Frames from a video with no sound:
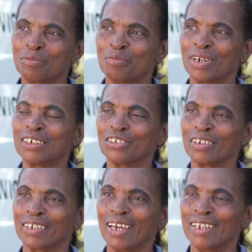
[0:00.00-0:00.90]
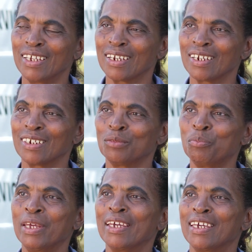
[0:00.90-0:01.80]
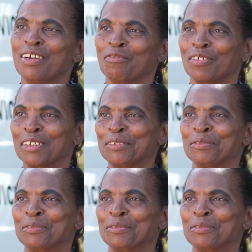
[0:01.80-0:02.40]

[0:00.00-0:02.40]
But I try to get there being careful.